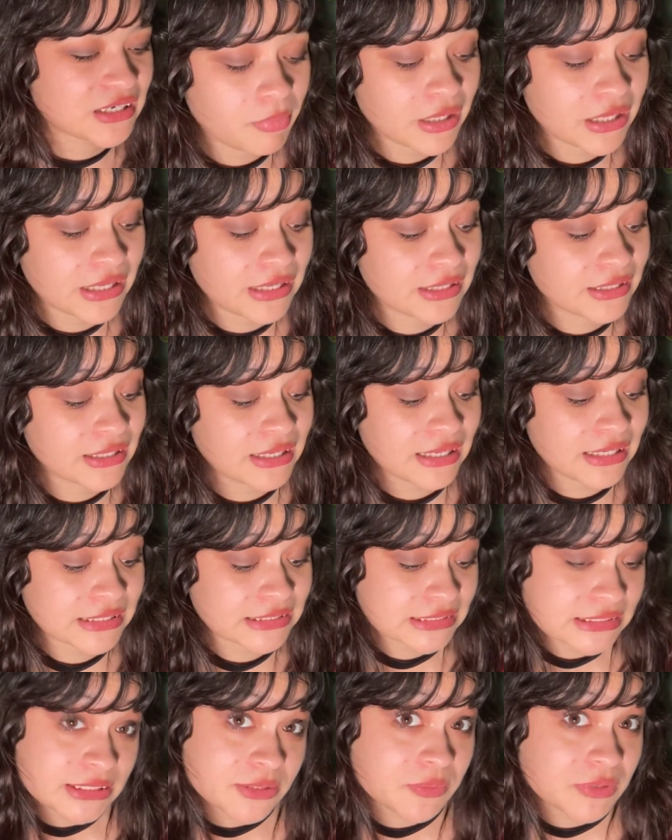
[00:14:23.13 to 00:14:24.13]
but yeah,
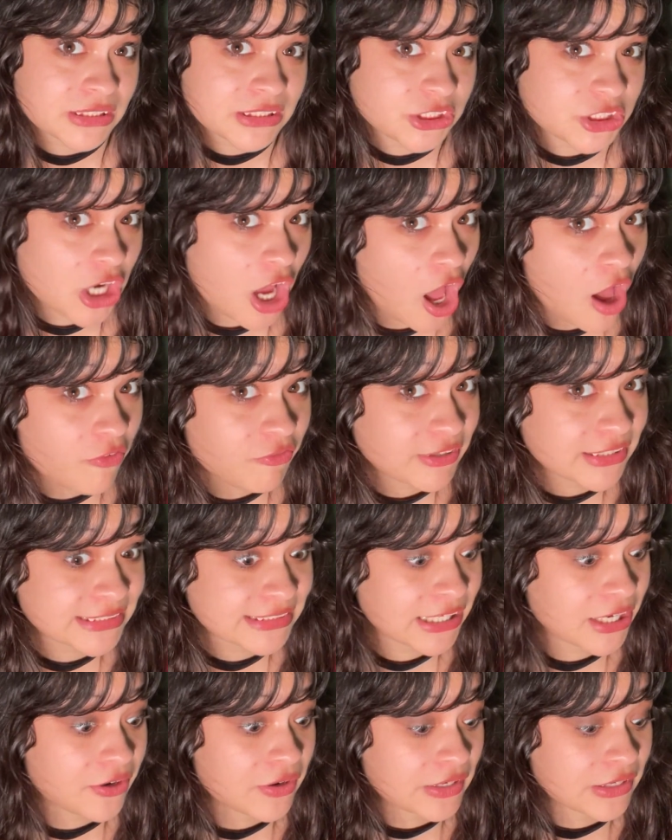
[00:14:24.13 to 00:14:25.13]
let's see which Office
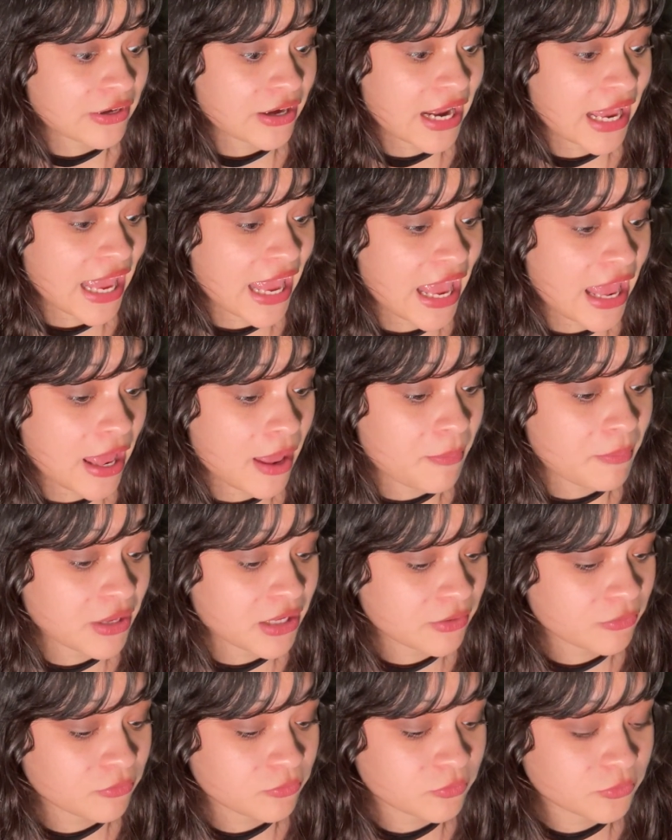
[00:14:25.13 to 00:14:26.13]
character I am.
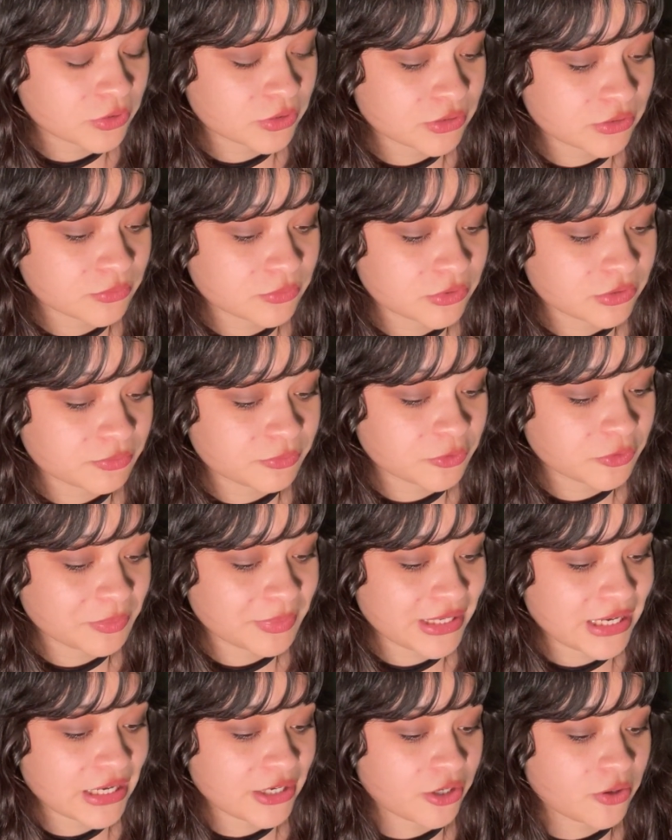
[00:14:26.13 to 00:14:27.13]
We'll
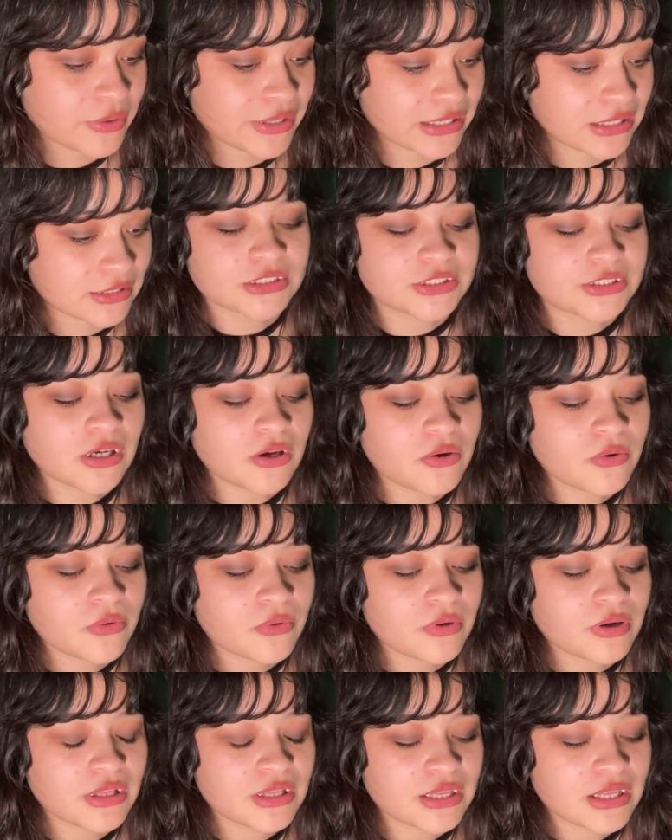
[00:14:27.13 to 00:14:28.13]
be kind of quick.
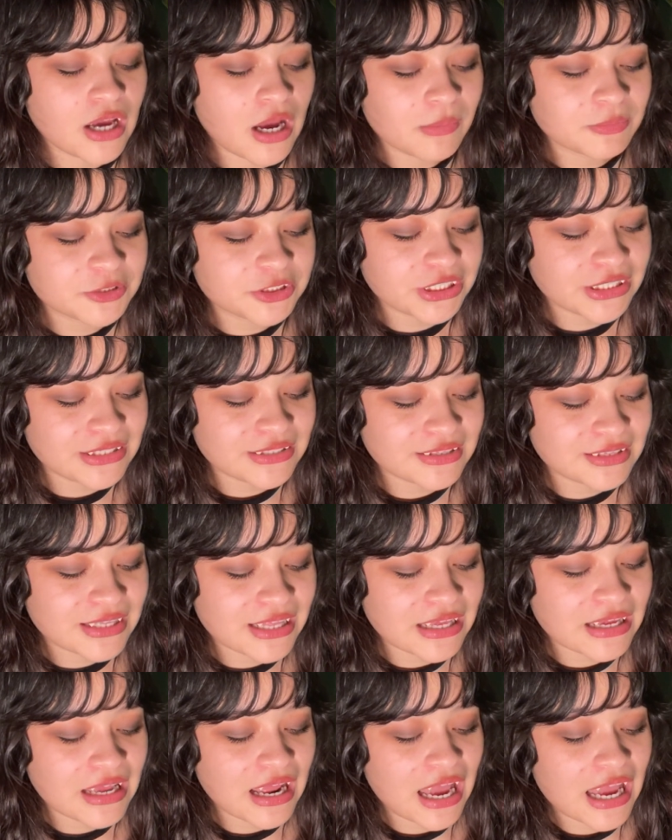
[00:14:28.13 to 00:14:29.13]
So the option
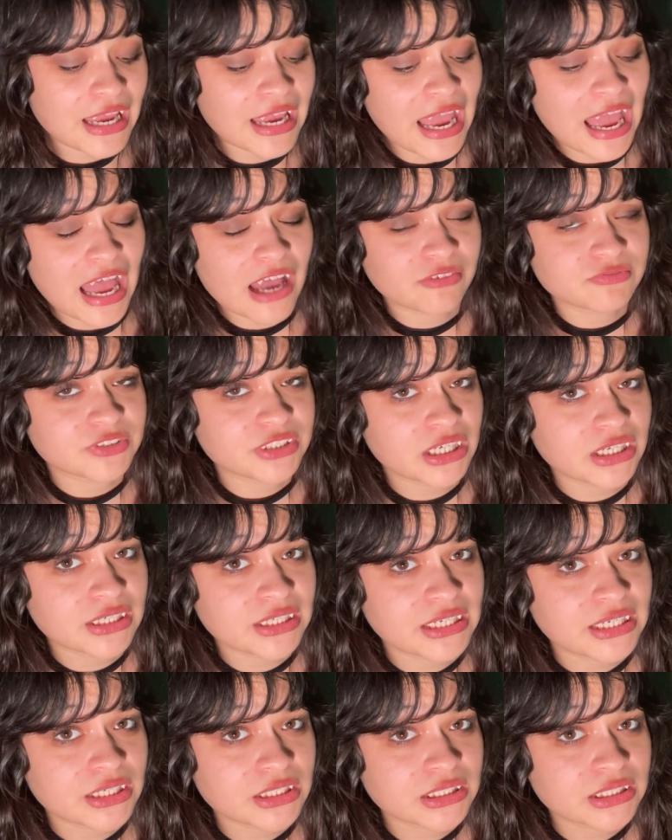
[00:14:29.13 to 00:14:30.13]
that I have done
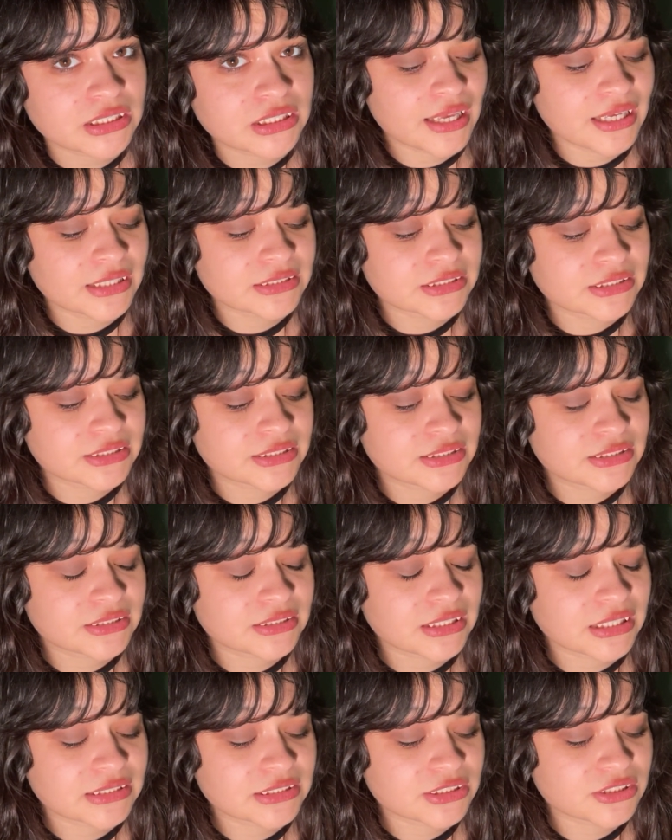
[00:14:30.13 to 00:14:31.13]
here is
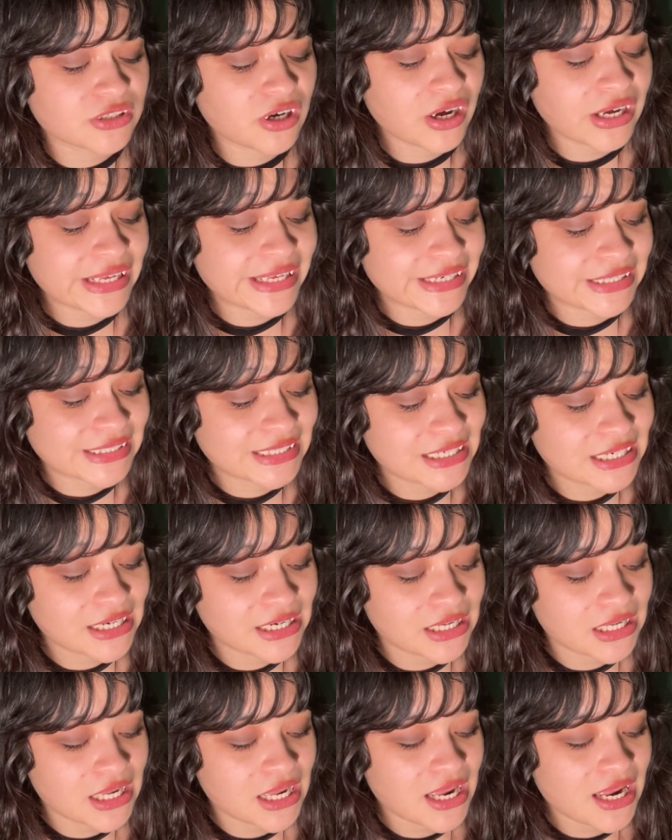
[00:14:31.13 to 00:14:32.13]
not here.
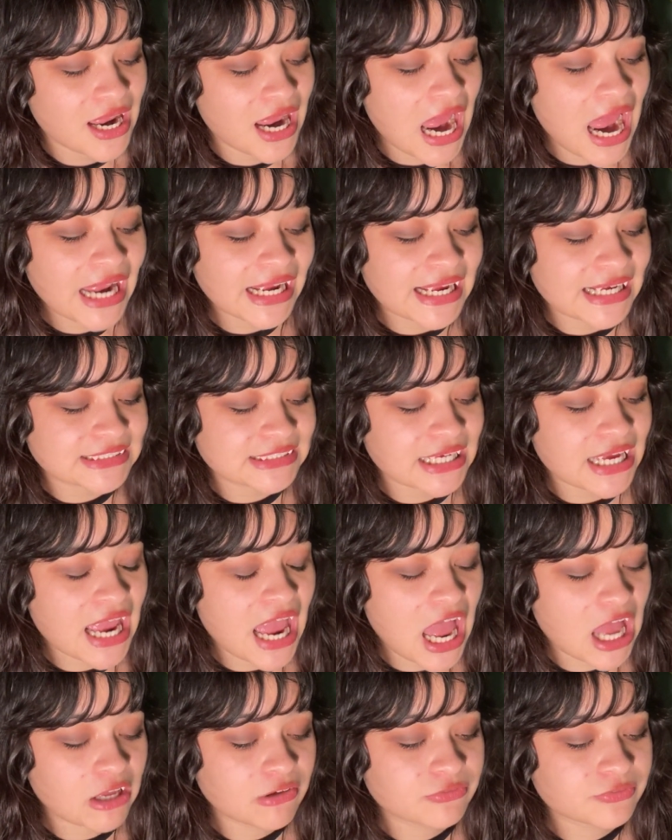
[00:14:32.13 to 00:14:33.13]
I guess I
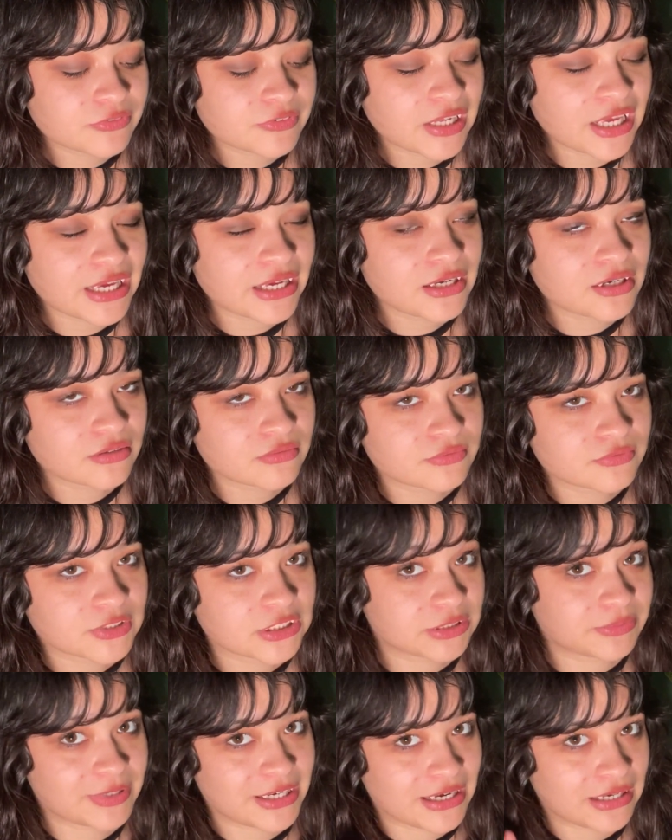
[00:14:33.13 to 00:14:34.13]
have like
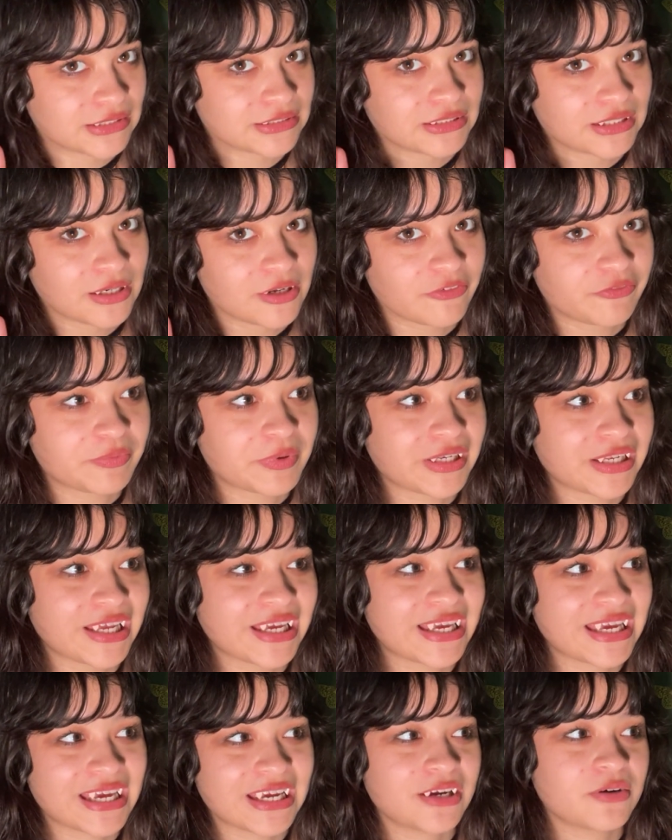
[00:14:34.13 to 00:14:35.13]
raised my hand and I've been
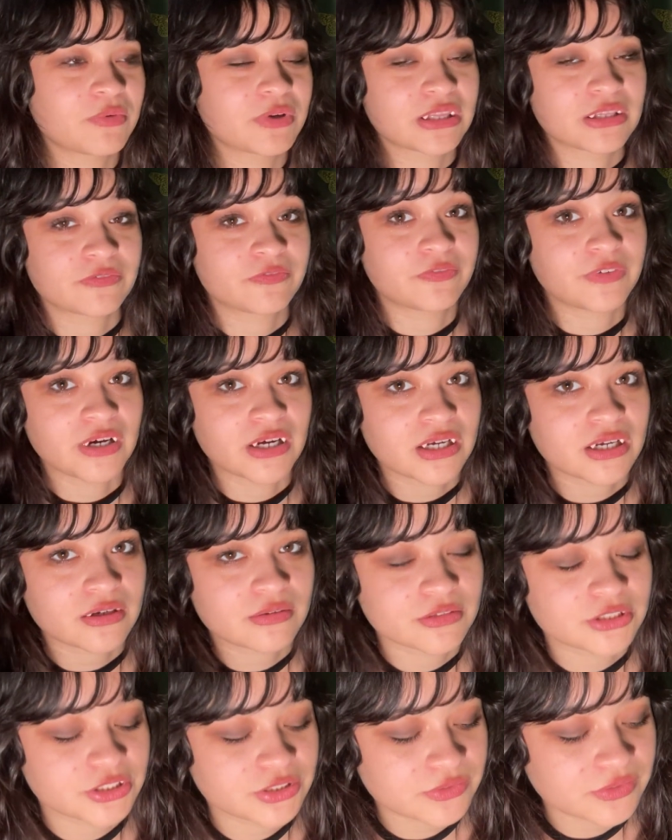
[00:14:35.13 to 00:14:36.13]
like, hey, what the fuck
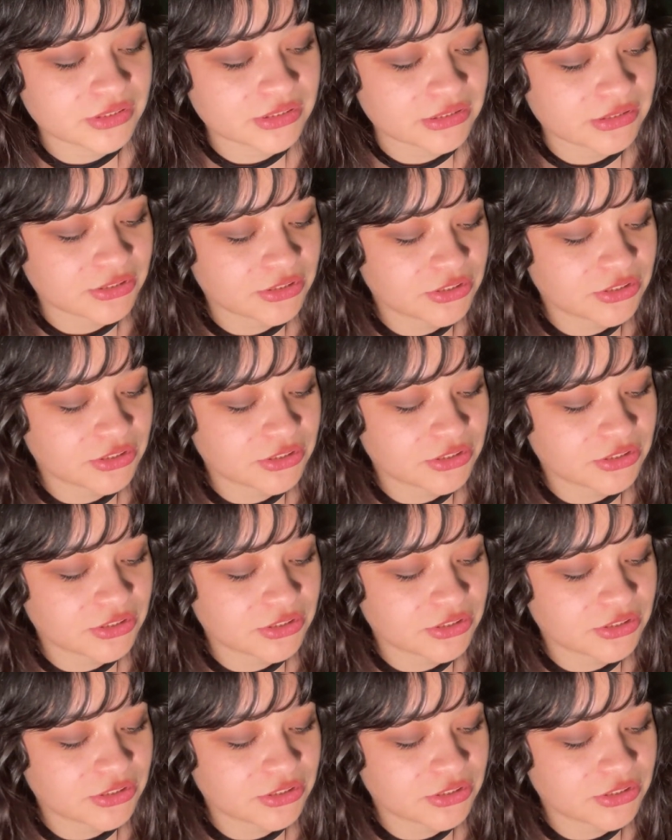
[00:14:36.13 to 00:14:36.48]
to